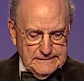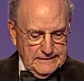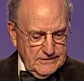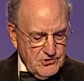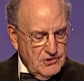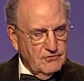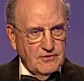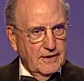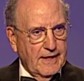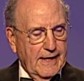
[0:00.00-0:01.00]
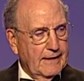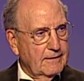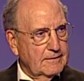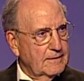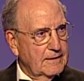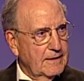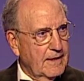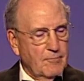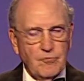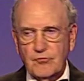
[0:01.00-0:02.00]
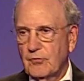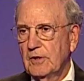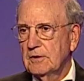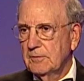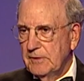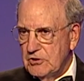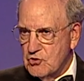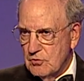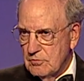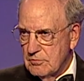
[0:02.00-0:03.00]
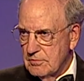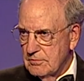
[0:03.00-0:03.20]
and she said, "I am thrilled to meet you."